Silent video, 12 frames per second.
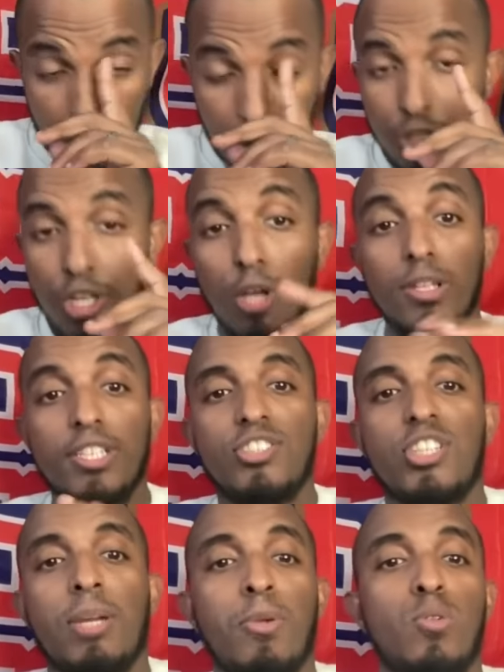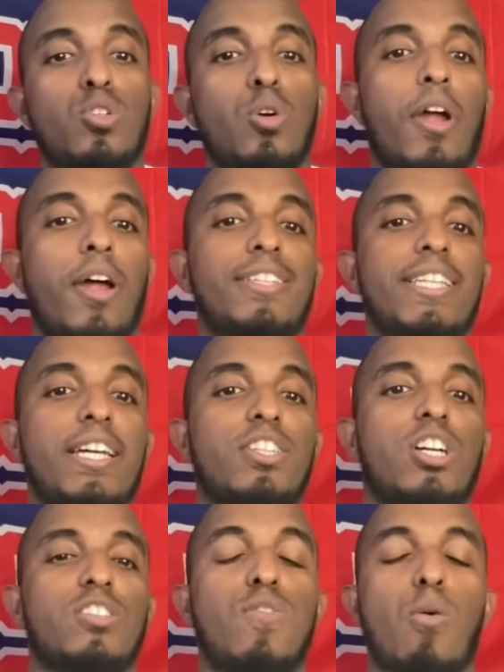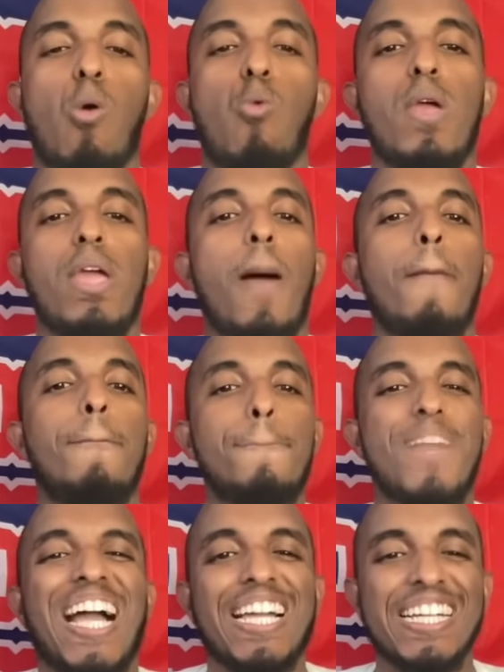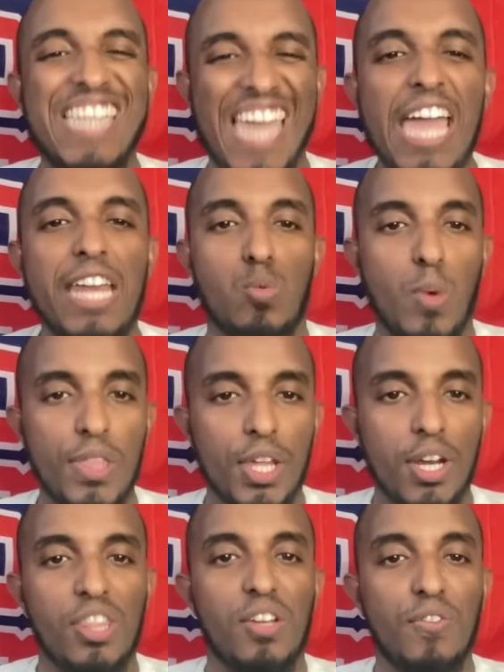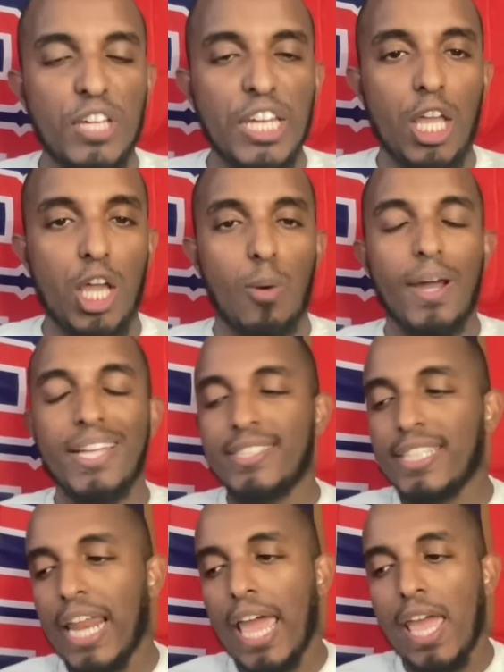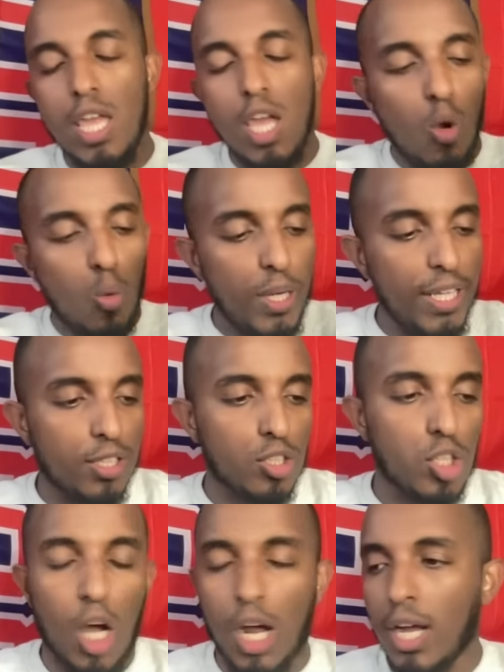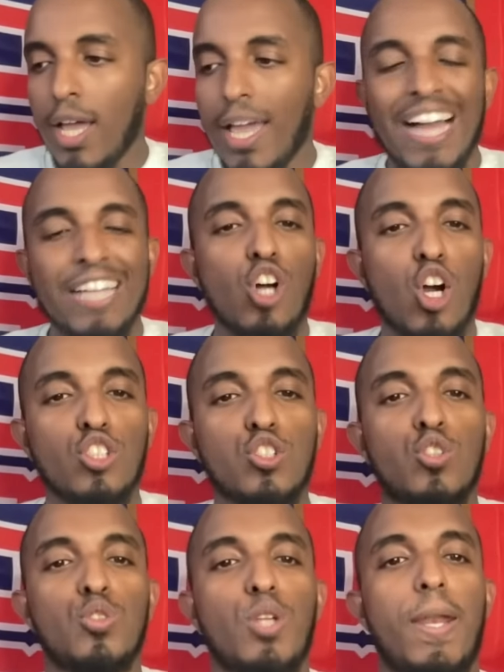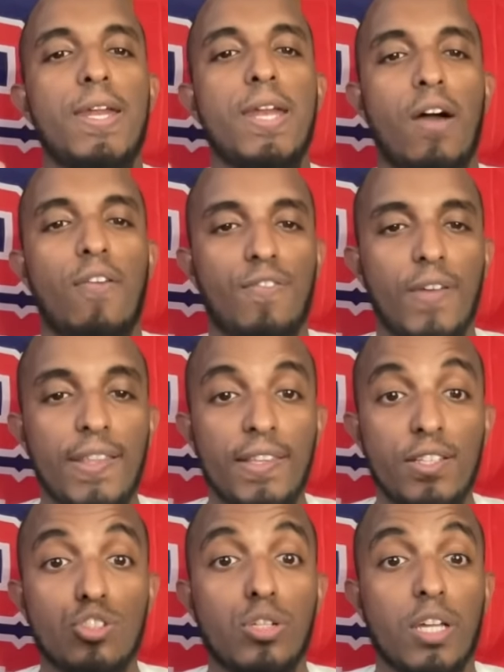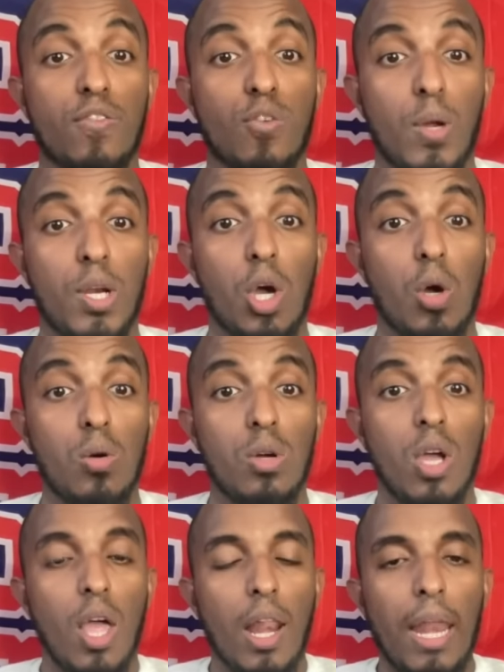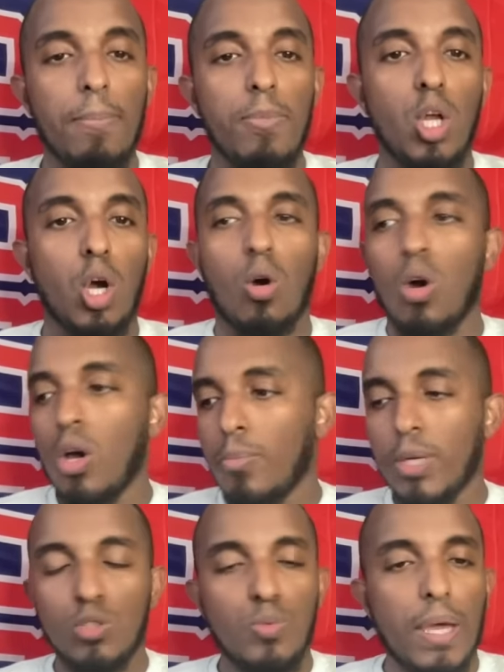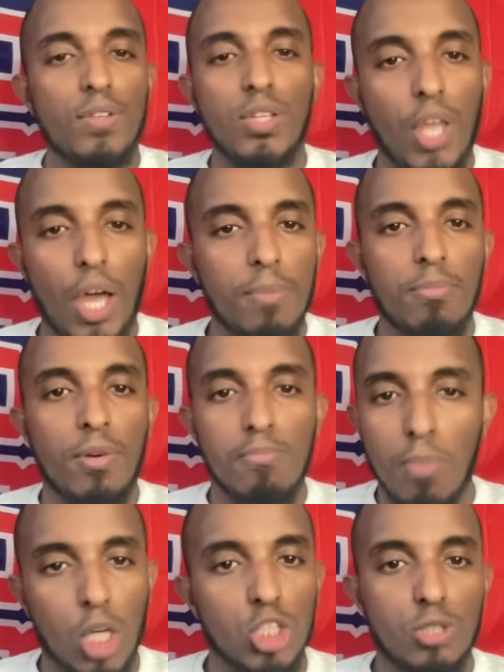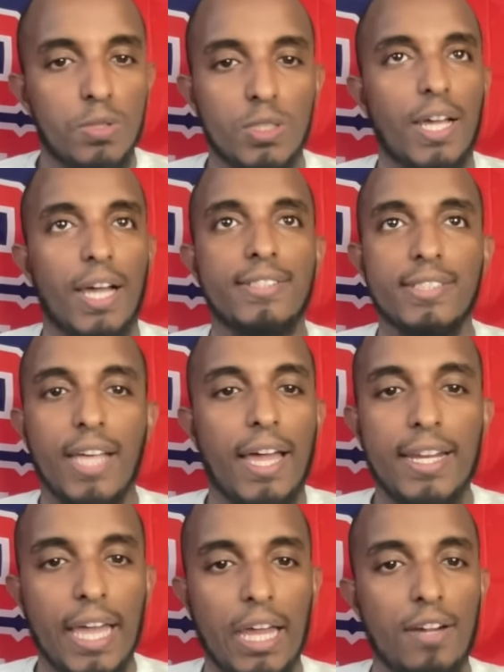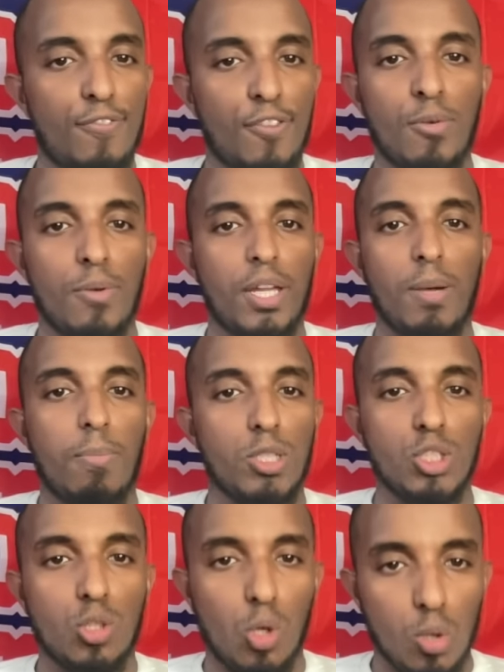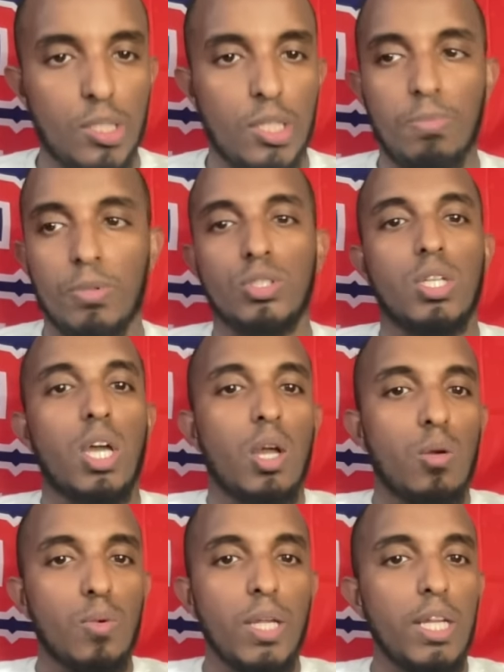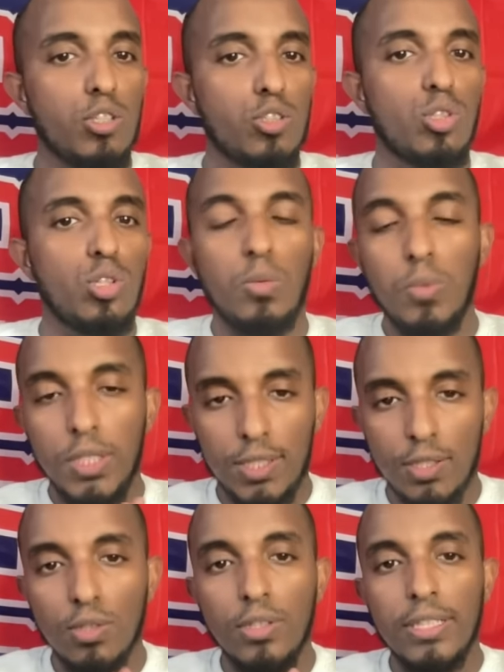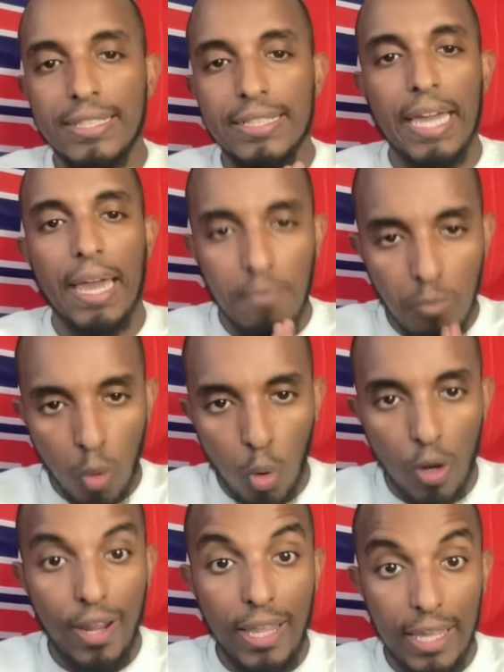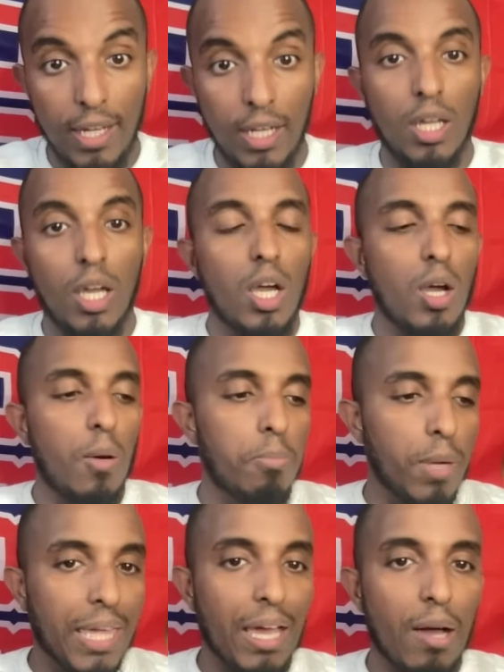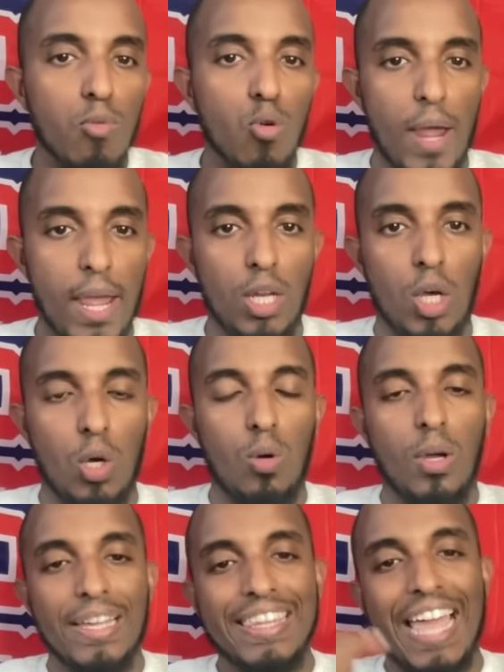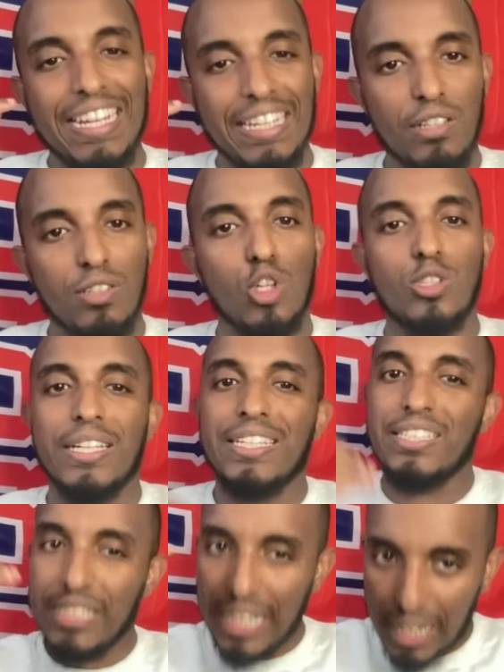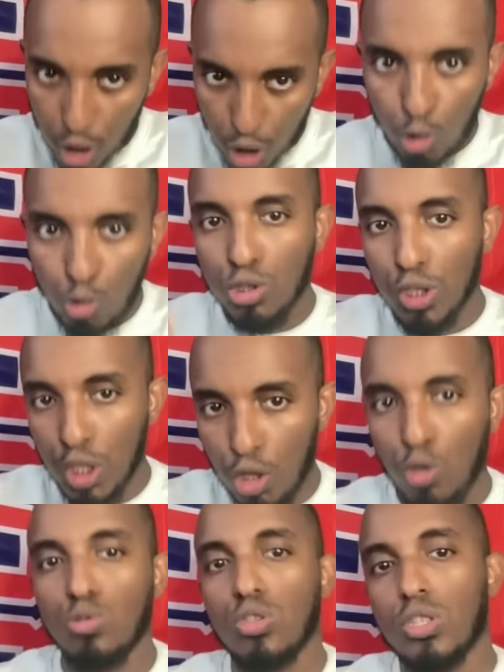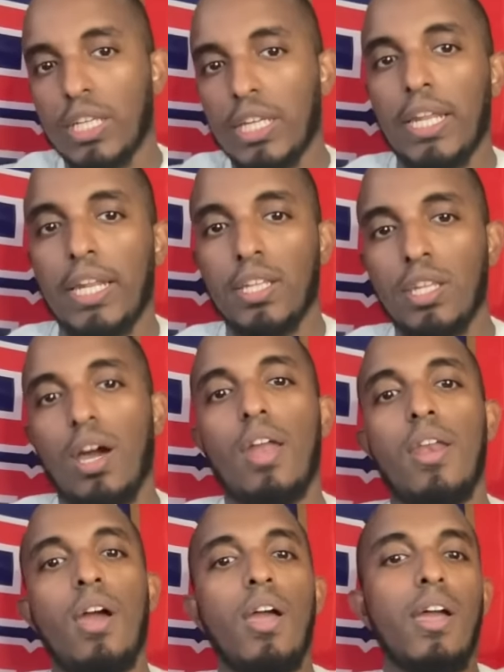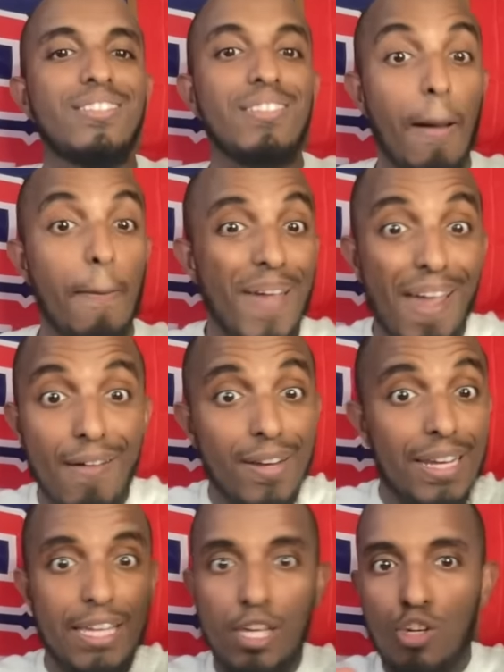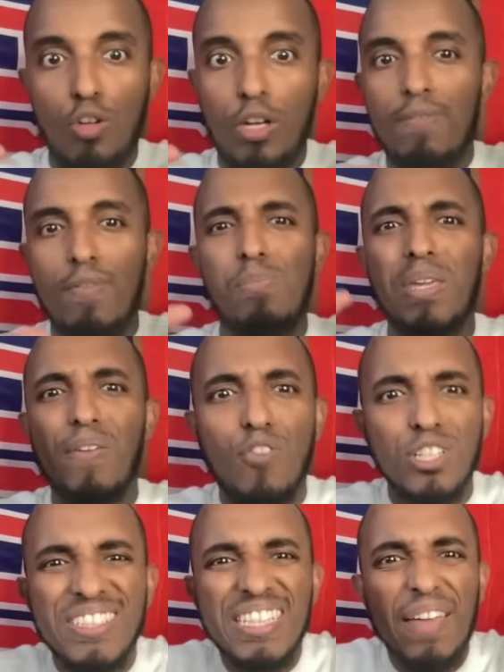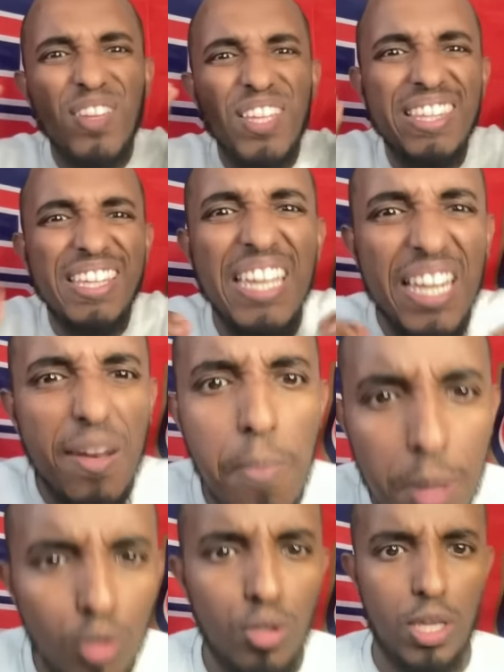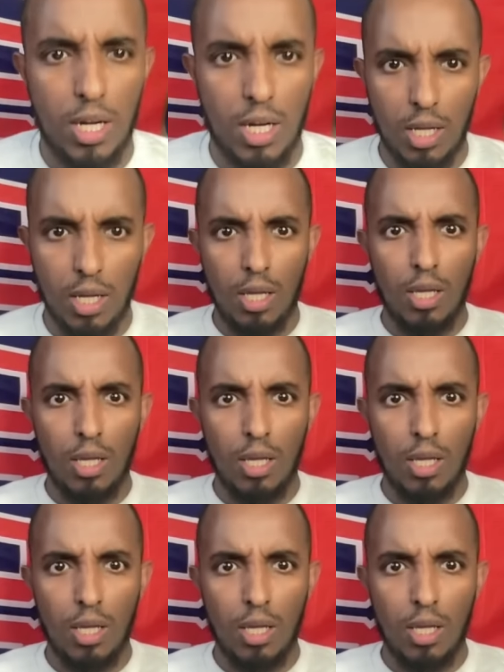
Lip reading: Yo, ladies and gentlemen, what's going on? It's Egal Talks Football. We are back again with another video. And today, we need to talk. Has Arsenal done enough in this transfer window? Let me know, because we haven't done much besides sign Calafiori and a bunch of goalkeepers. Really and truly, we still need to get more in. Mikel, Merino, that deal looks like it's getting closer and closer to getting done. Apparently, it could even be for 17 million.